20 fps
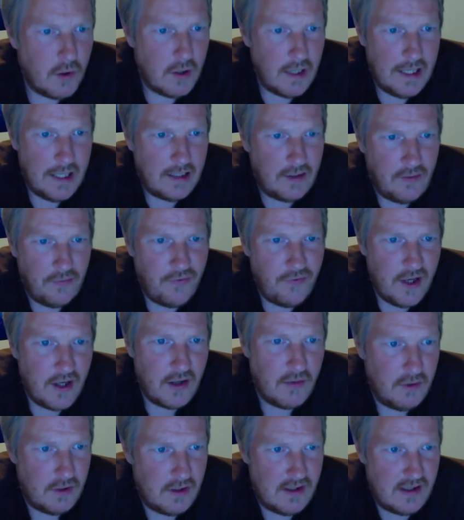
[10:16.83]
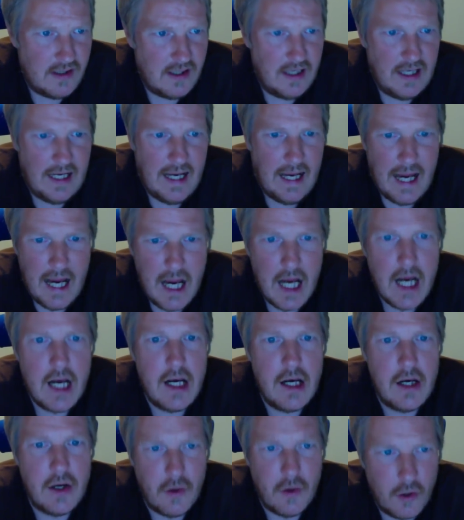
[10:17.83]
Like the figure was
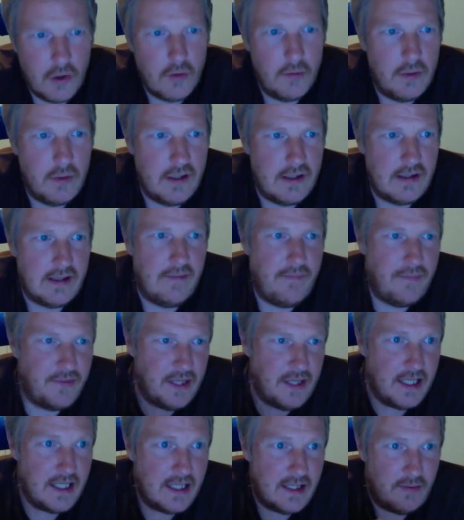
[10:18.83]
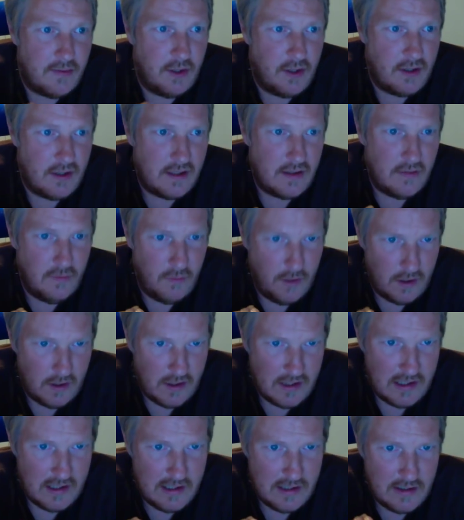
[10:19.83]
enormous, and that's
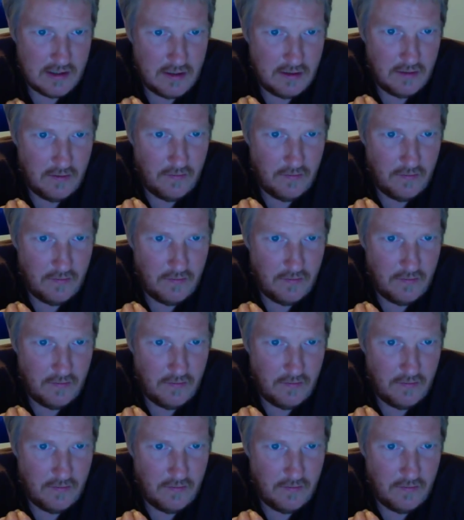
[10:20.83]
what's